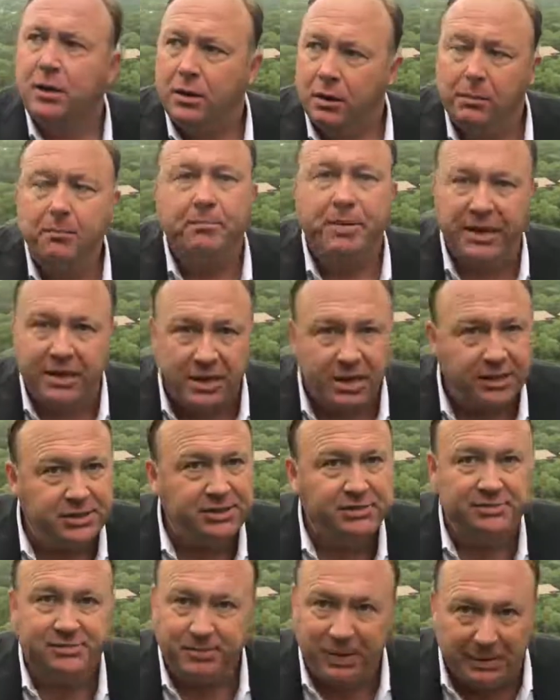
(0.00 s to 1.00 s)
Because
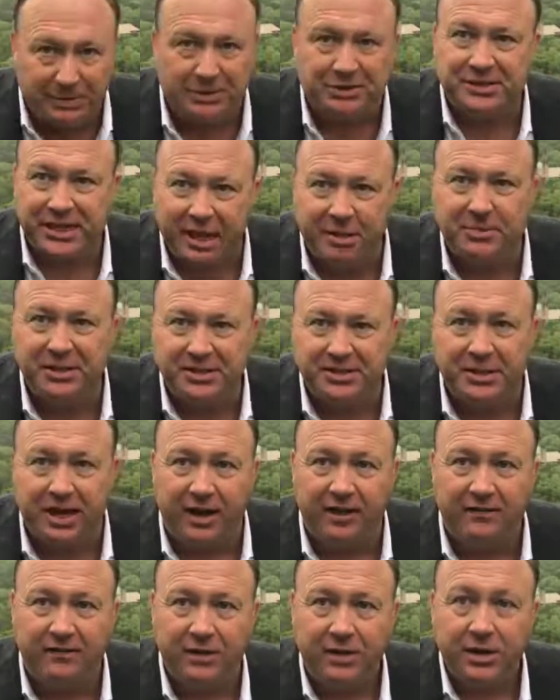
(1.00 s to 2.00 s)
people tell me
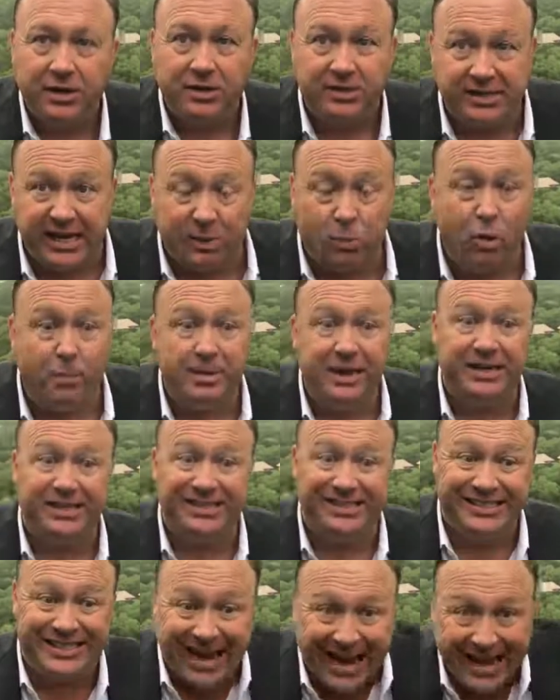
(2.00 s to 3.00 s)
stuff because they want me to
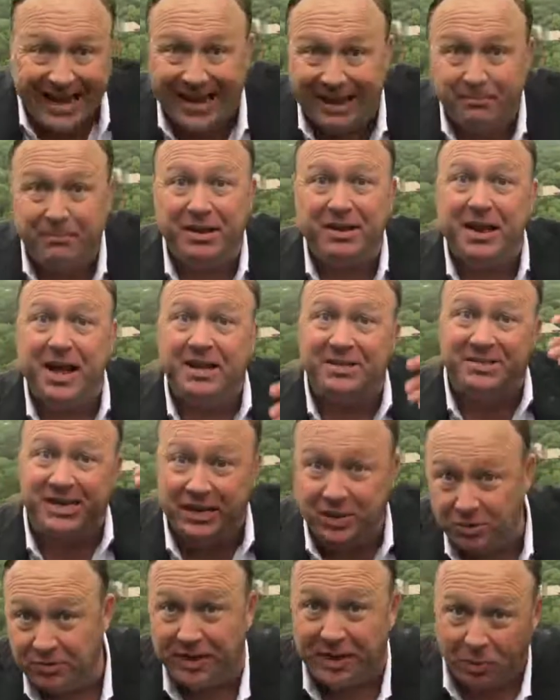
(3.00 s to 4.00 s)
say it, but not say
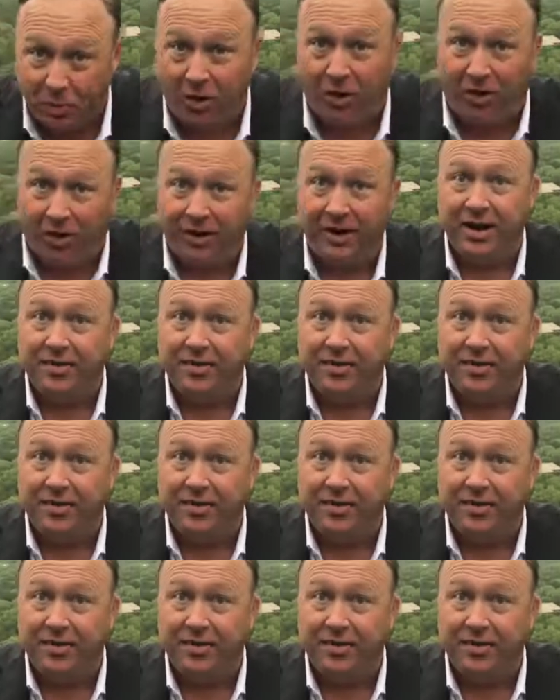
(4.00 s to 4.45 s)
who they were.